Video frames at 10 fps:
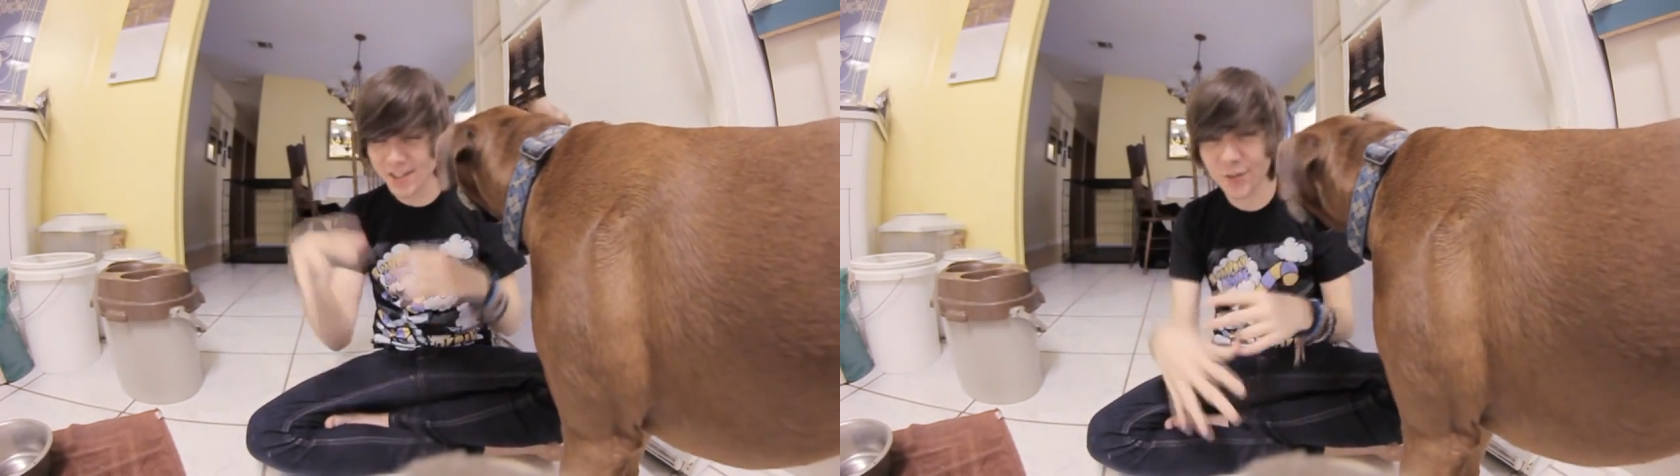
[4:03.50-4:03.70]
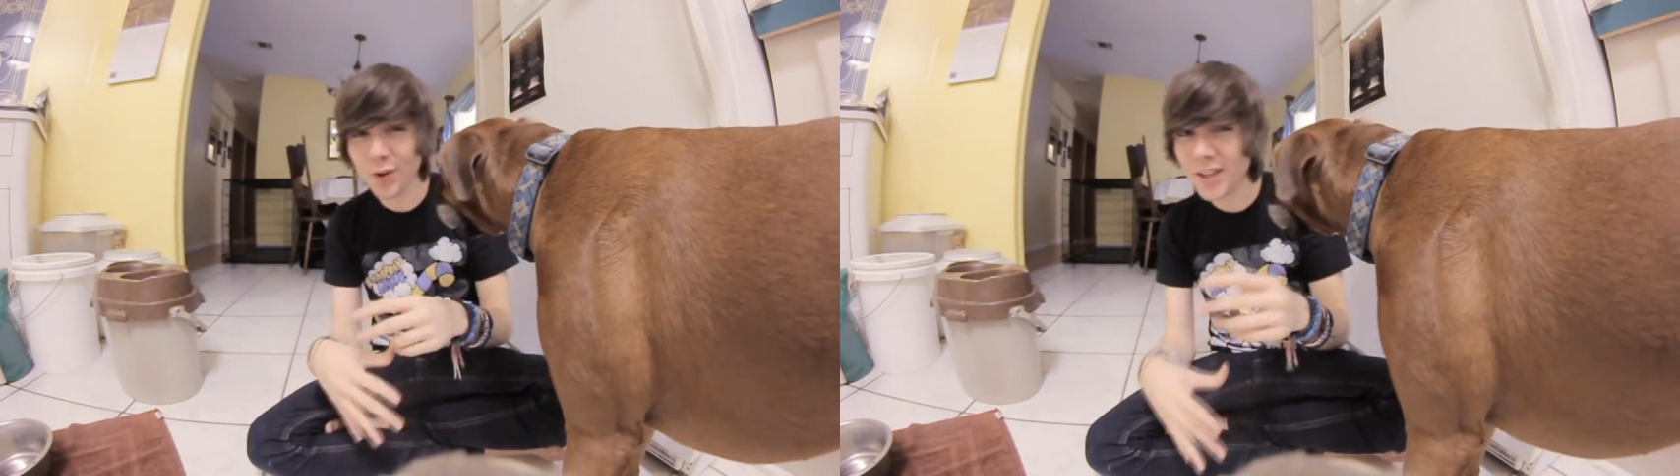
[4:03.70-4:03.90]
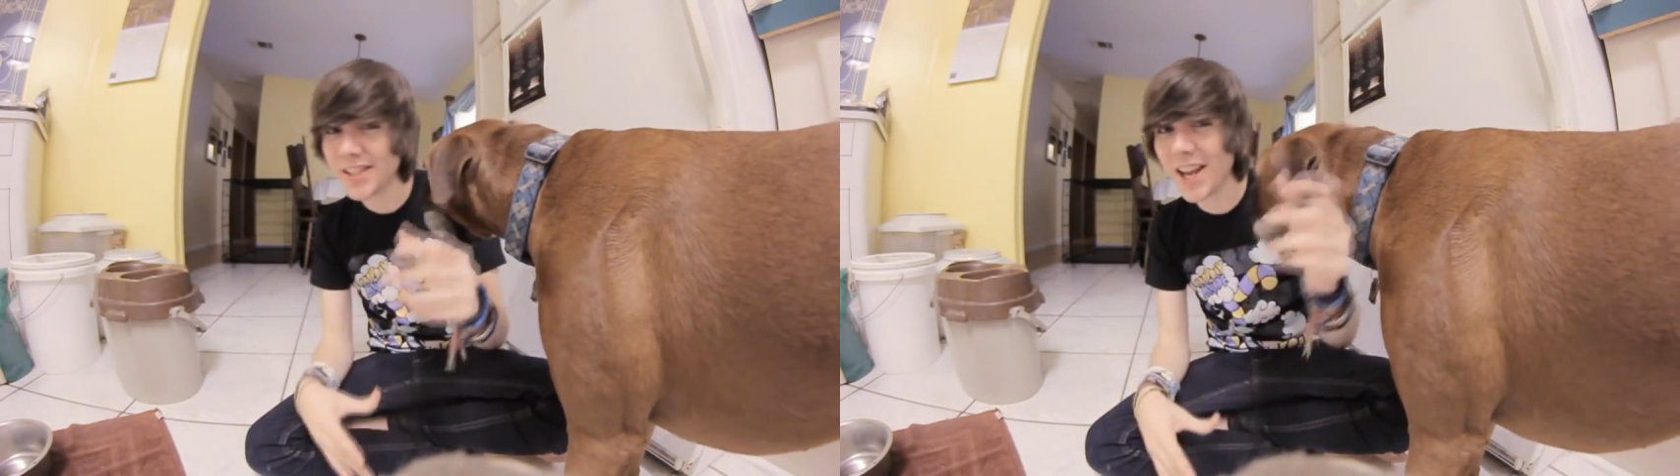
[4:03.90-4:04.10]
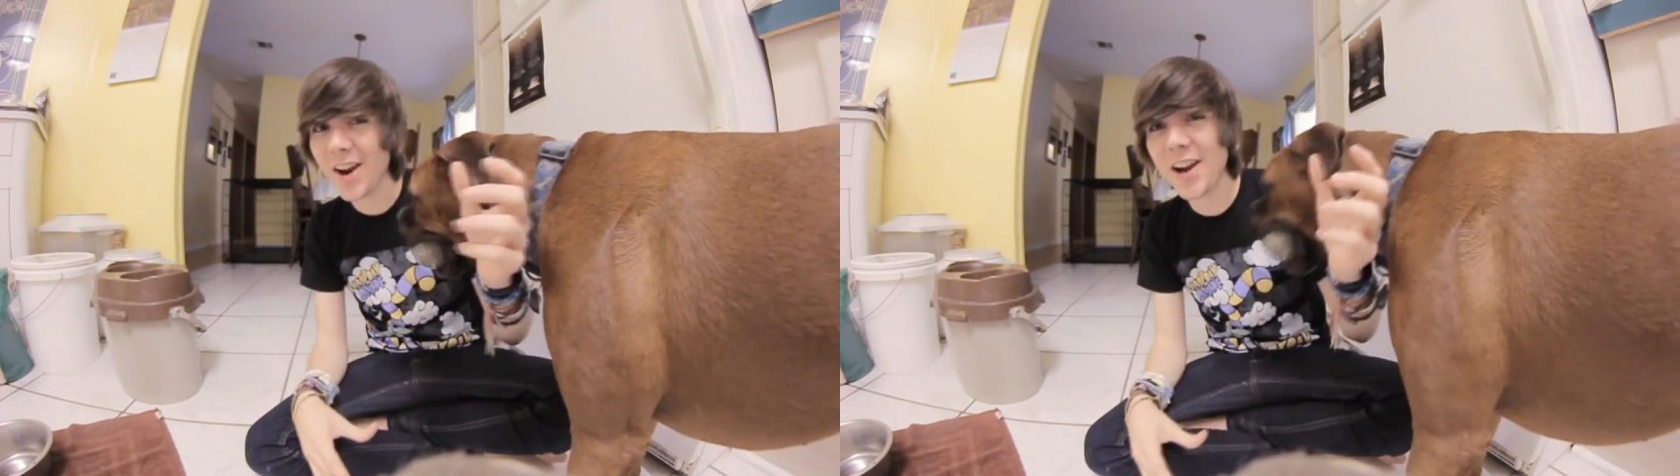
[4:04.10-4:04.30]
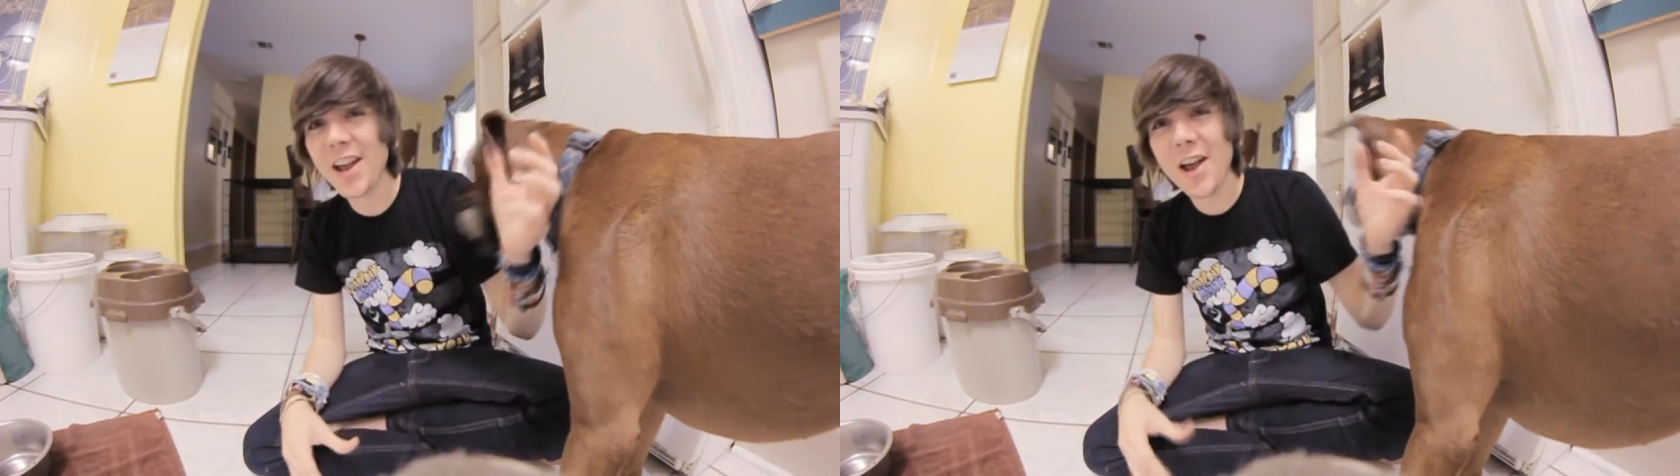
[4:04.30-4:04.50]
It's really
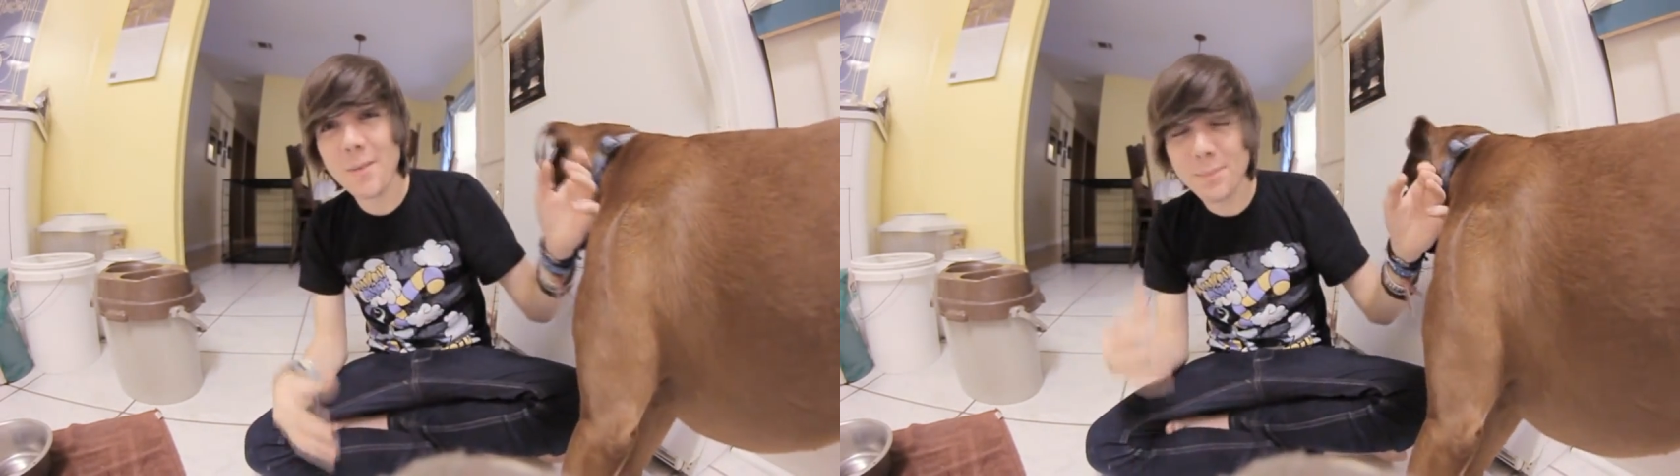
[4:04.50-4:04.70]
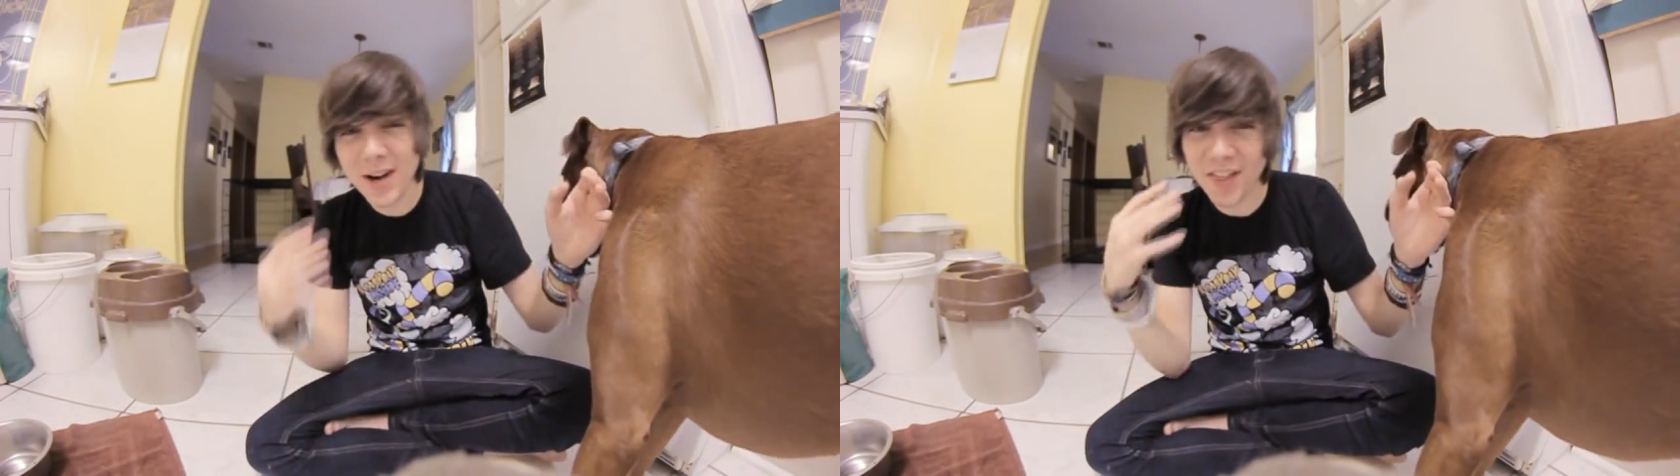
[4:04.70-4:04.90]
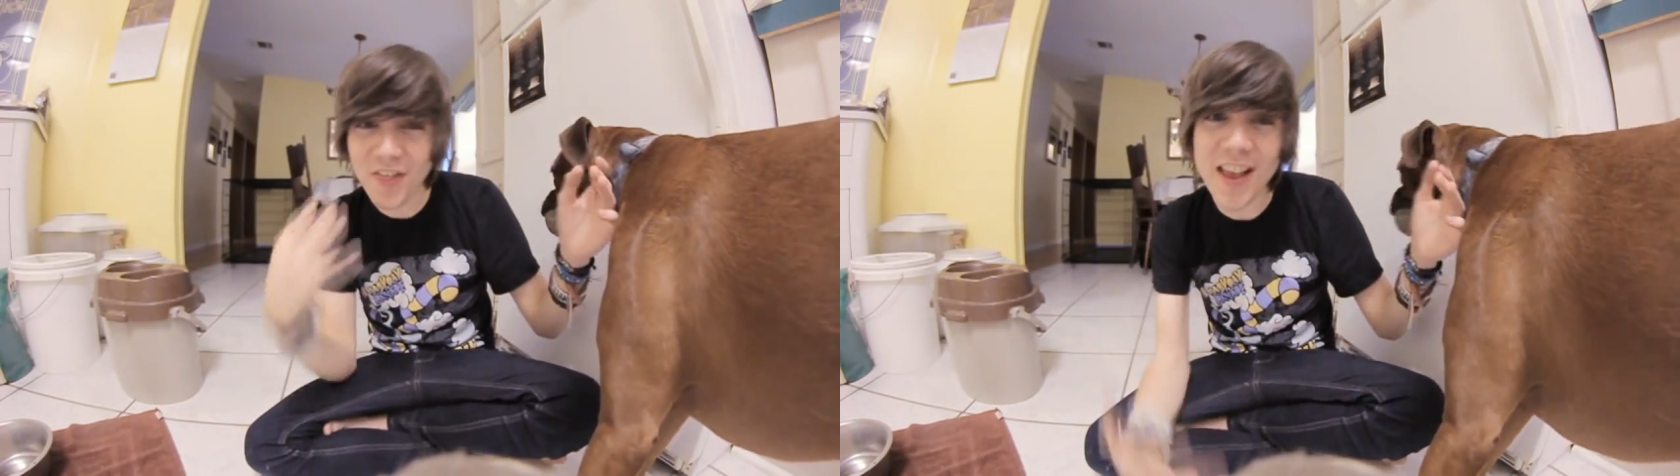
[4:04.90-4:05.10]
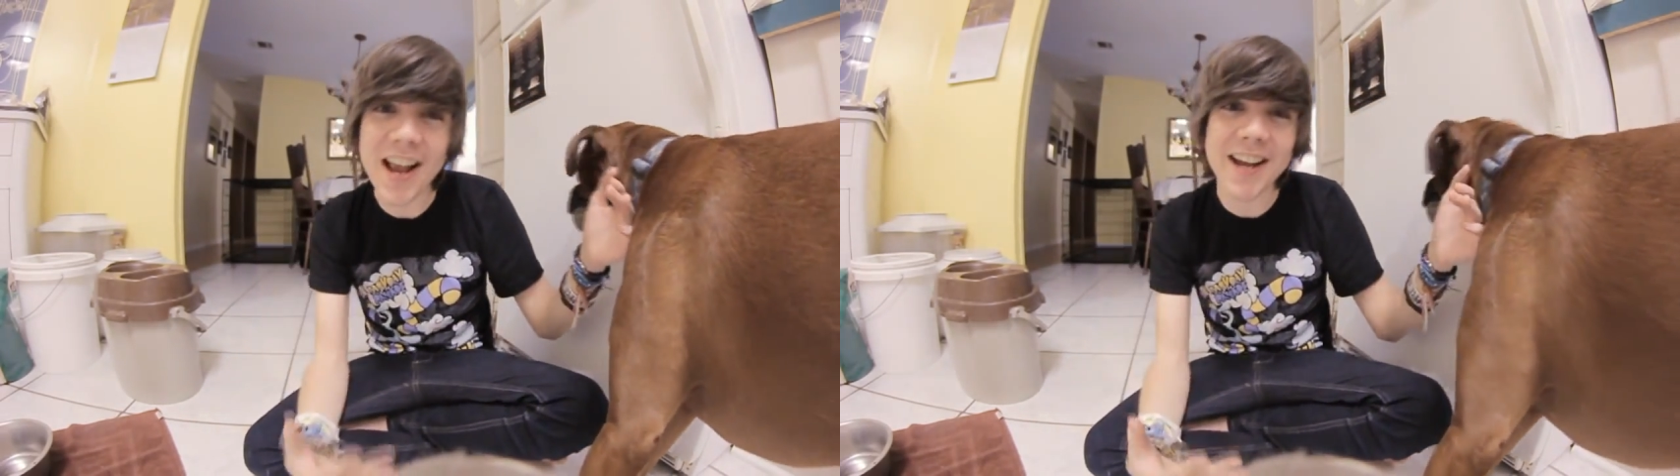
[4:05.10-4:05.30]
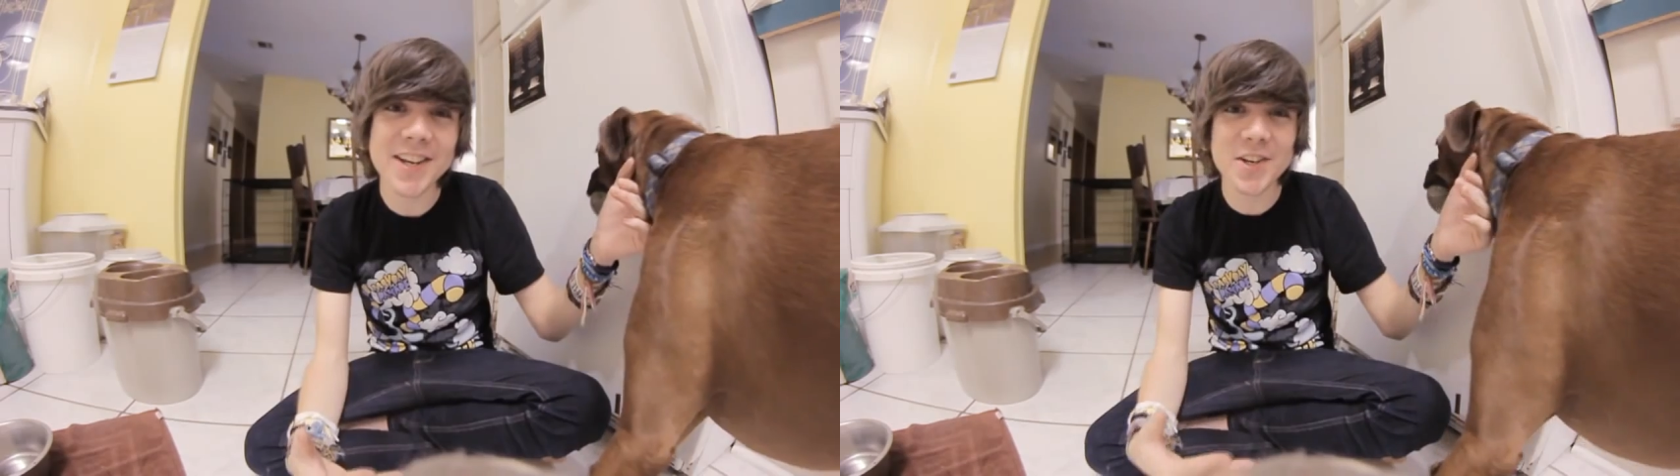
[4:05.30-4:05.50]
scary, but I
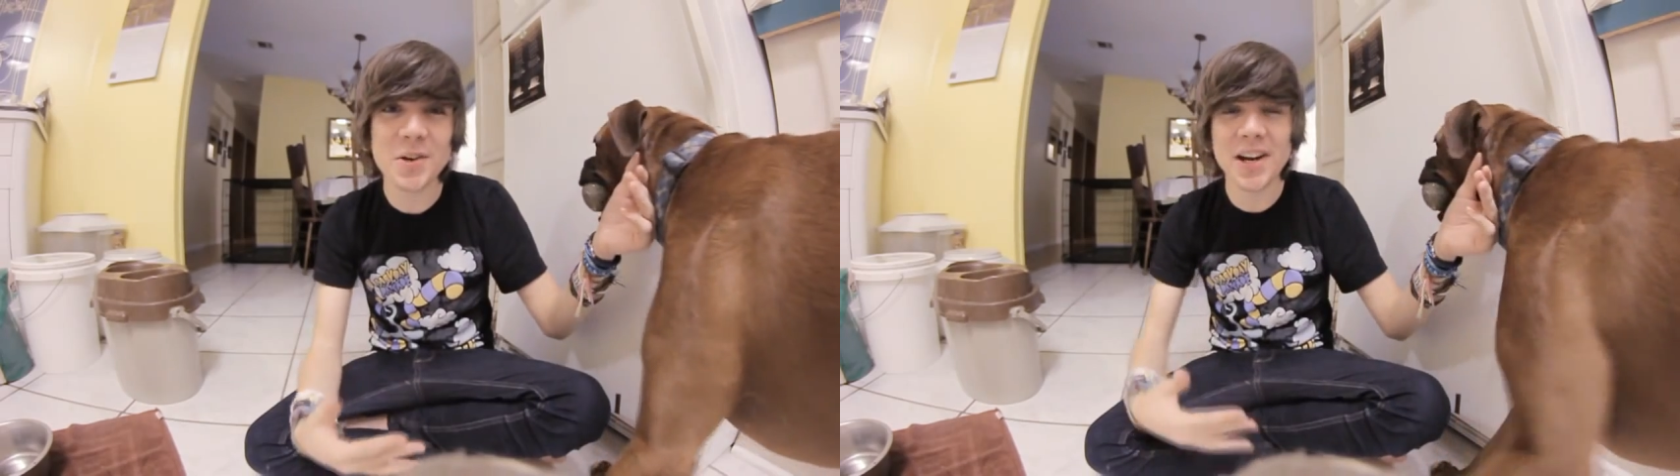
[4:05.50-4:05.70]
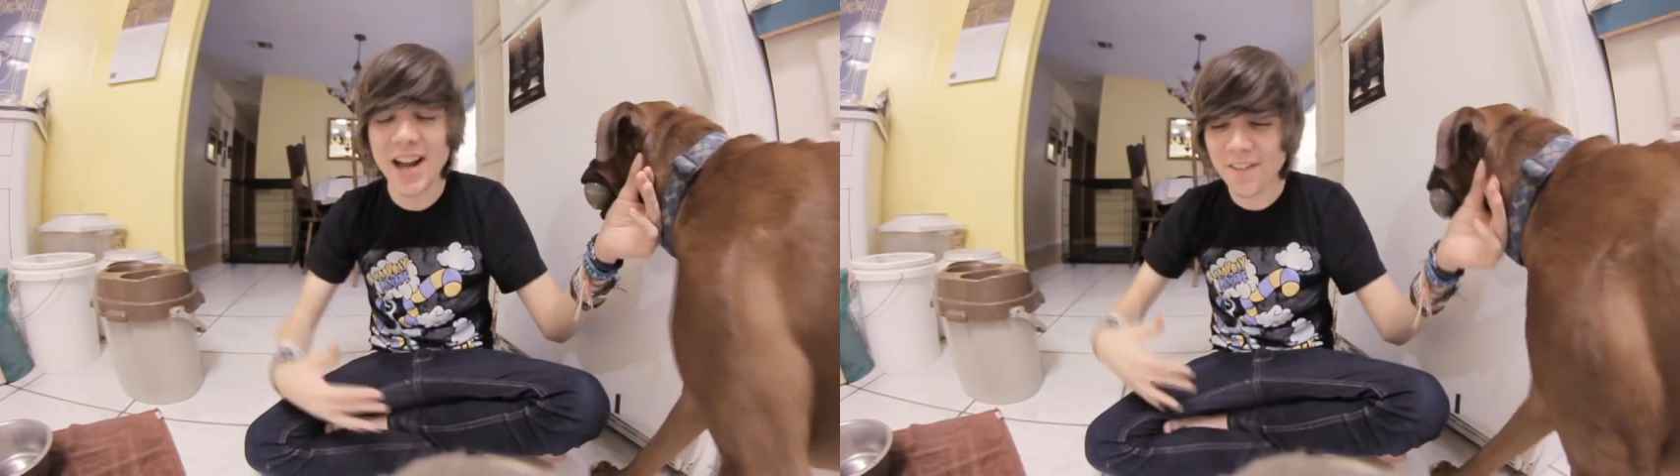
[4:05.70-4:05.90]
think I can do it,